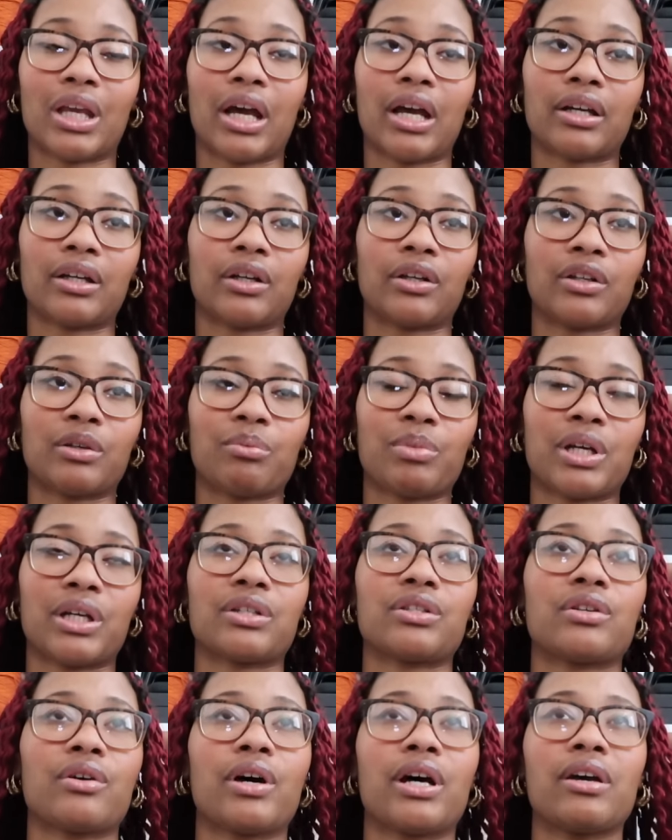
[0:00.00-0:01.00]
I can only
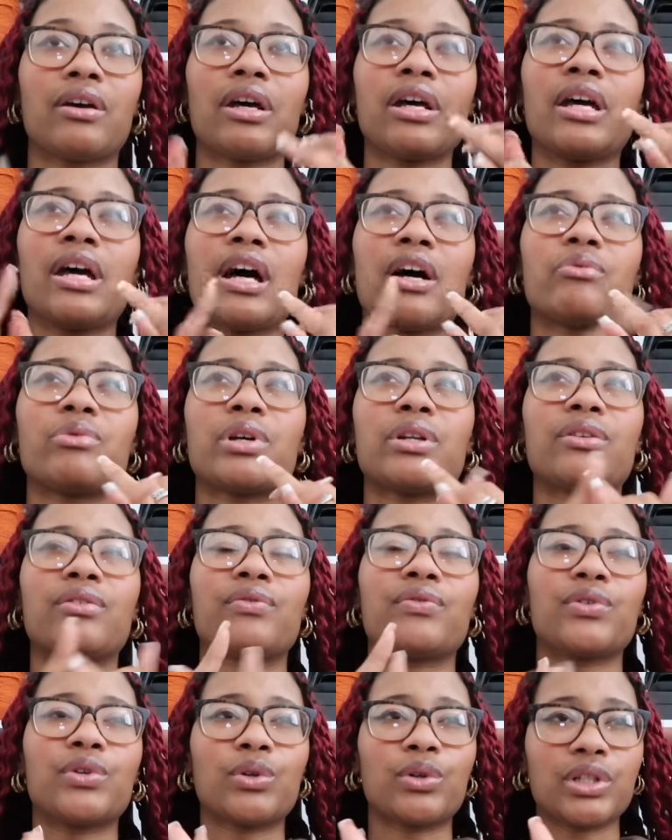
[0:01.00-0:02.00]
pick. So I've done the
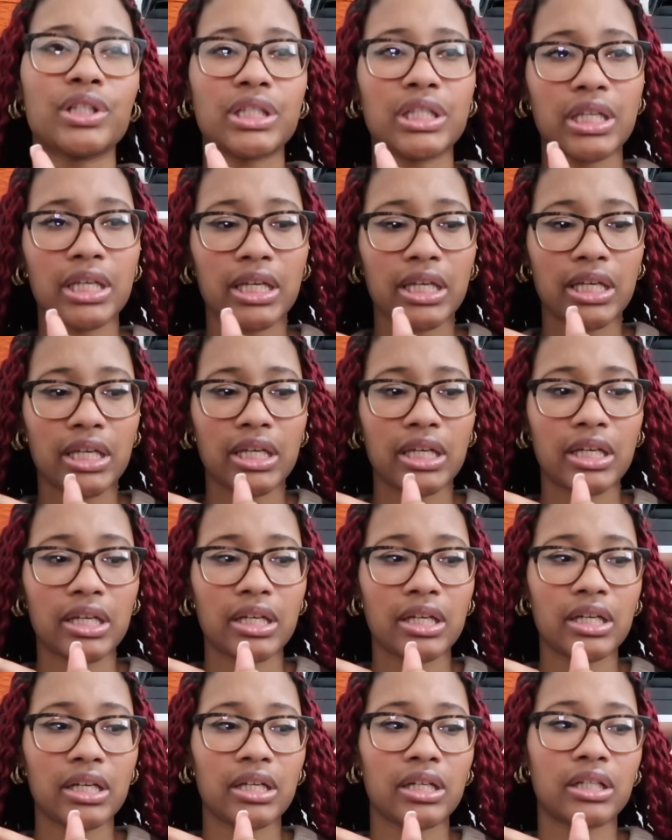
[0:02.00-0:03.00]

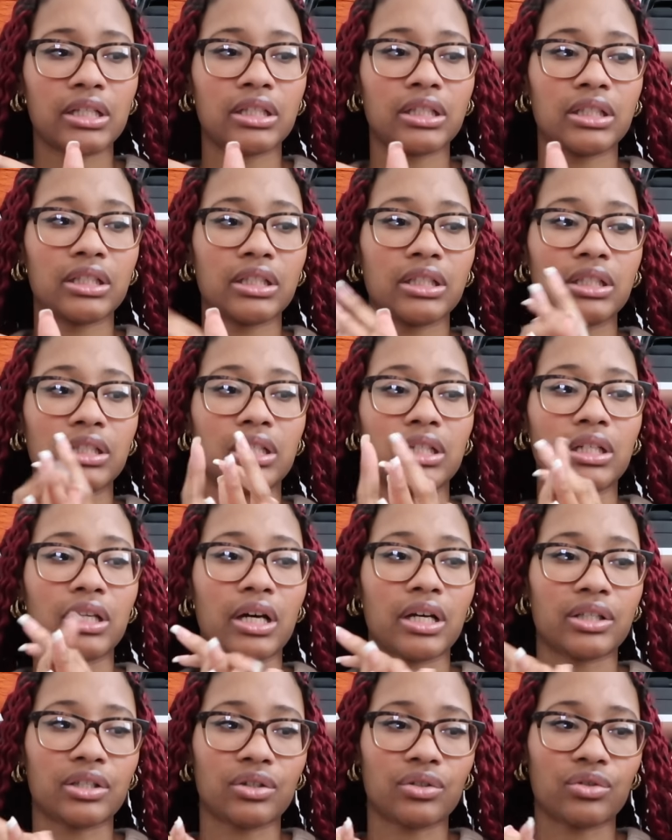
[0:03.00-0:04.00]
Fiorti, the
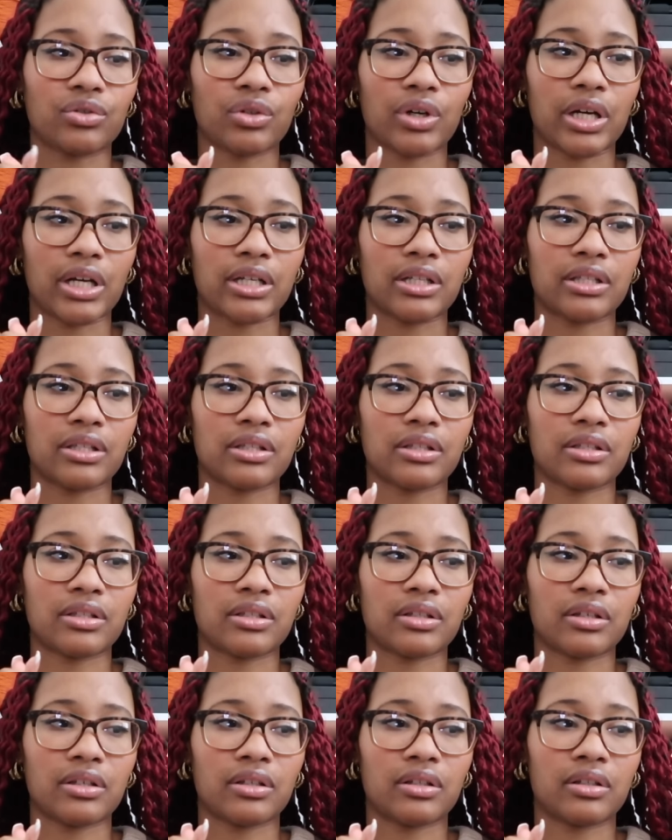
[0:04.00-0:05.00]
Nata
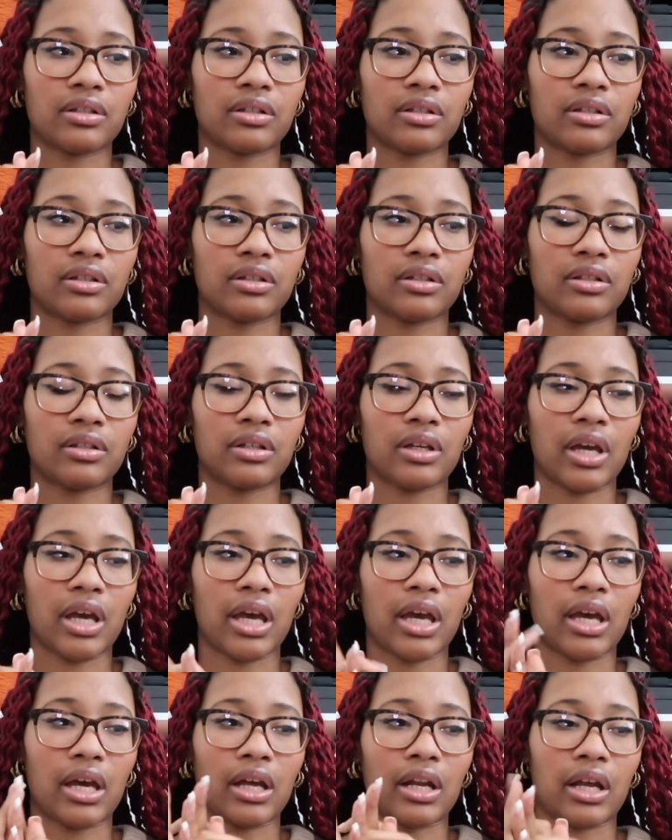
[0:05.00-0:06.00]
dress,
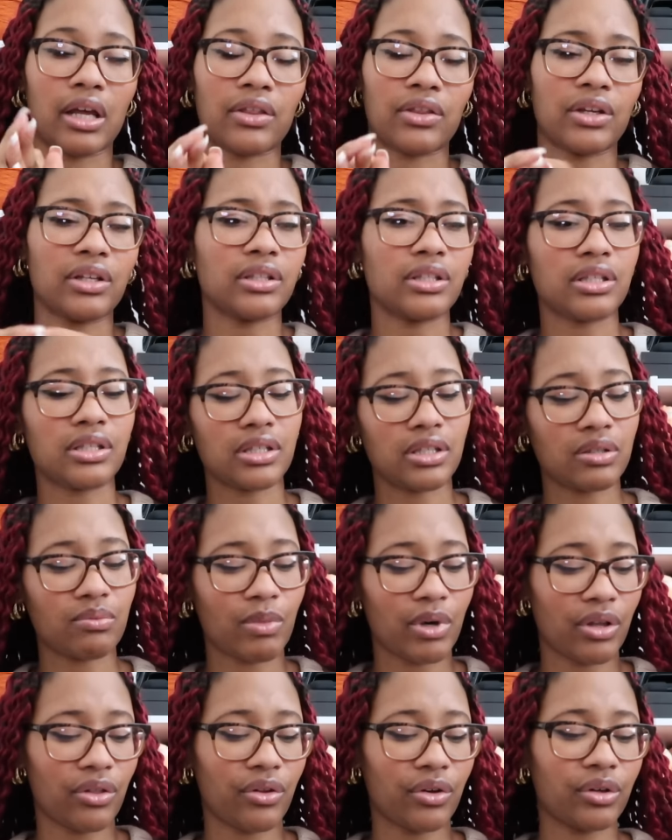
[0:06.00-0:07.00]
and I think this is
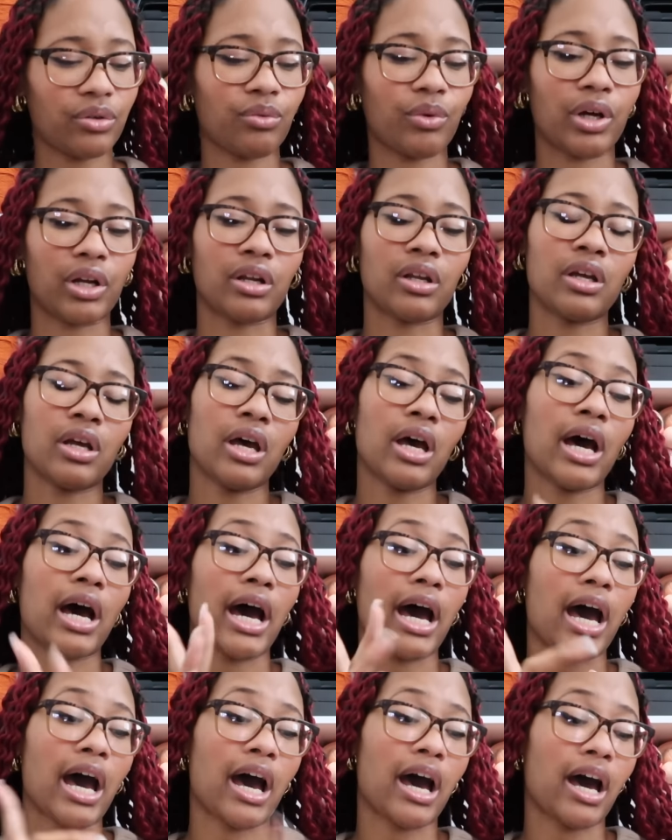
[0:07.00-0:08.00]
my third one.
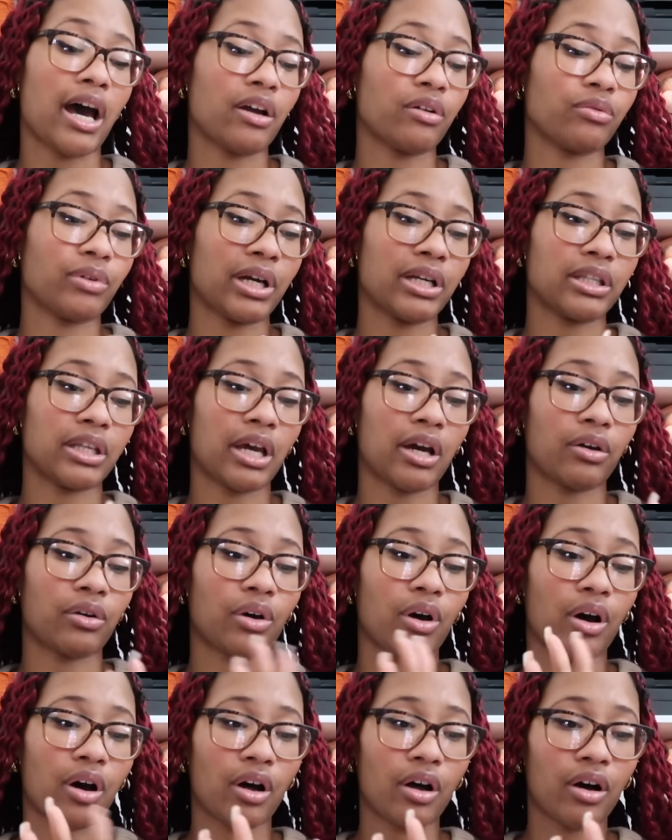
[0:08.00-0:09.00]
I write down
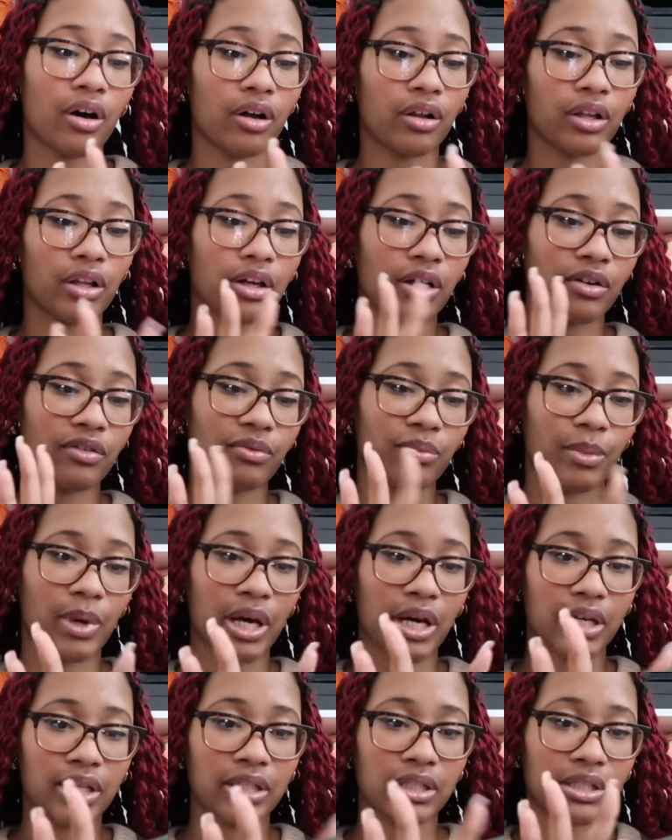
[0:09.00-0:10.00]
all of
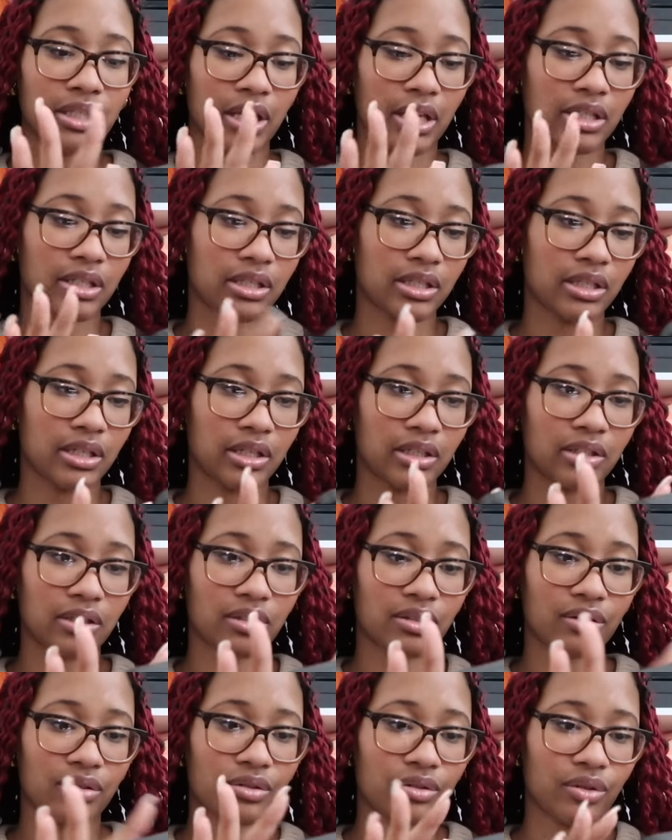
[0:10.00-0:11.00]
my test
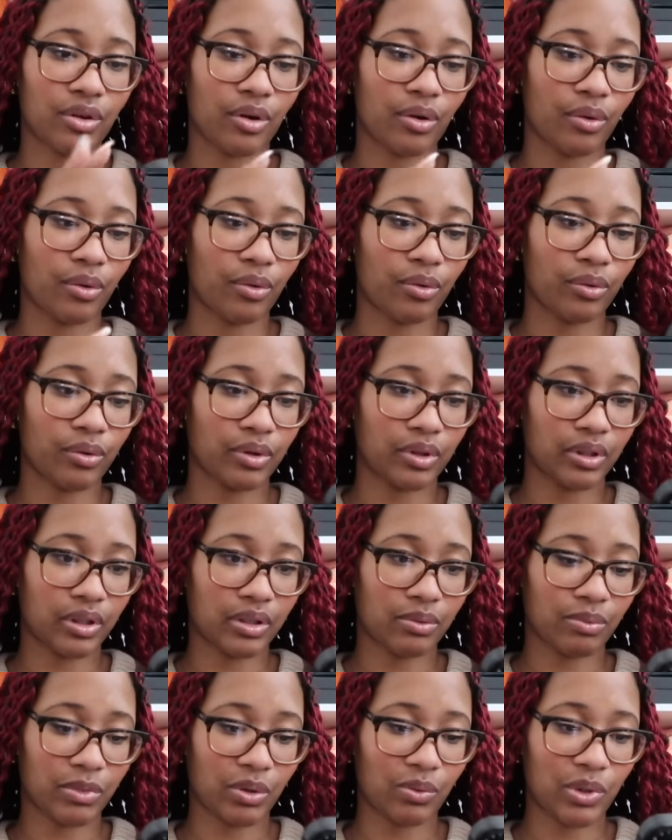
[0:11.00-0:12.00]
knits, so
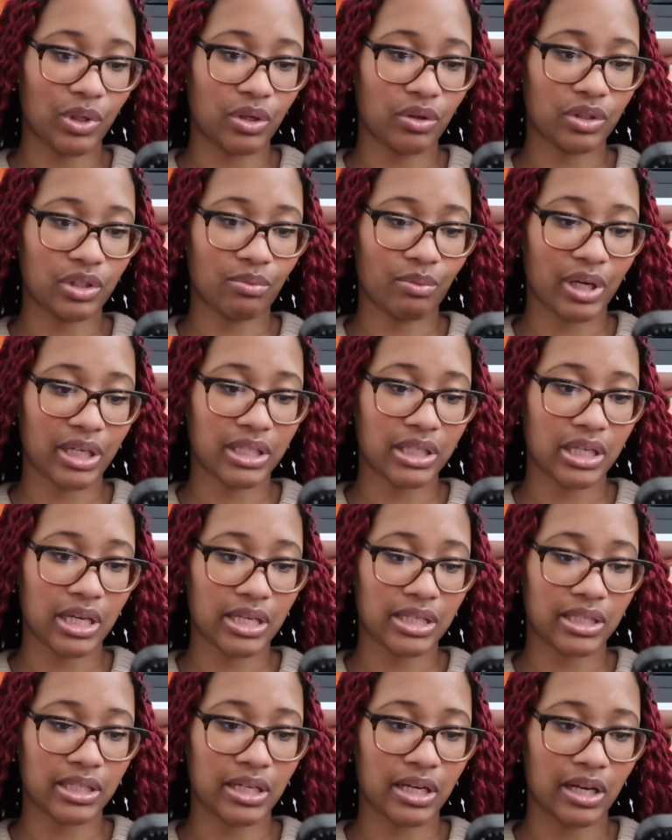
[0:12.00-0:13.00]
let me go to my
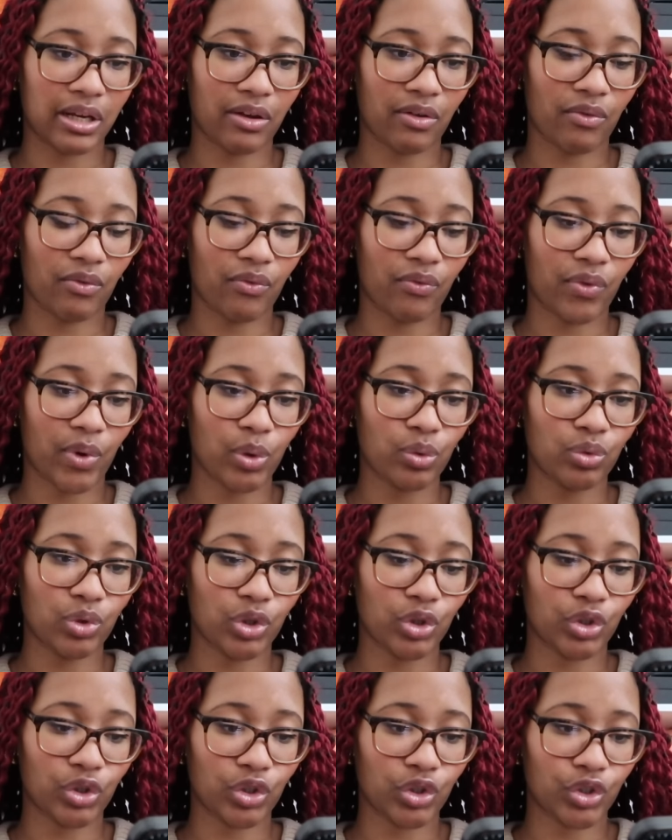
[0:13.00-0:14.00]
test knitting
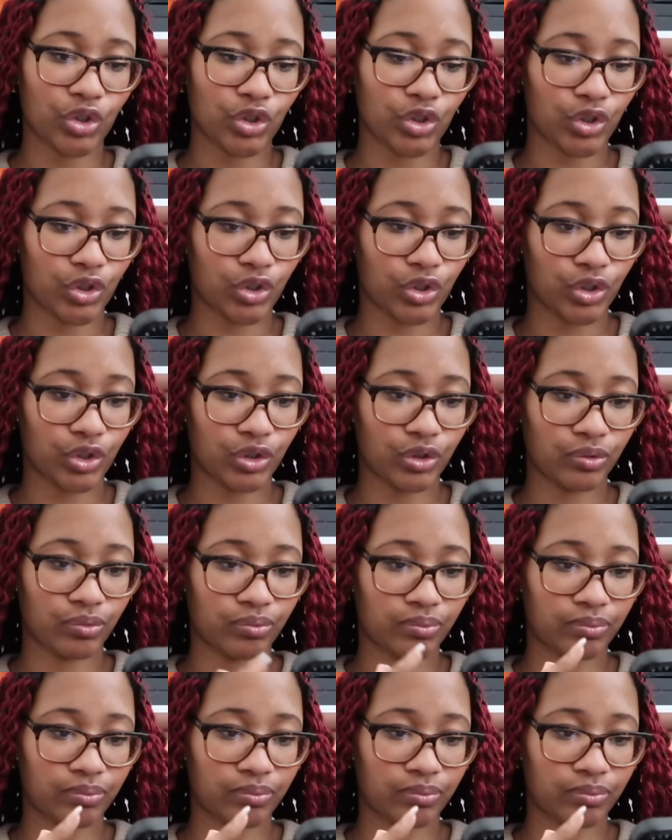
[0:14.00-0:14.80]
folder.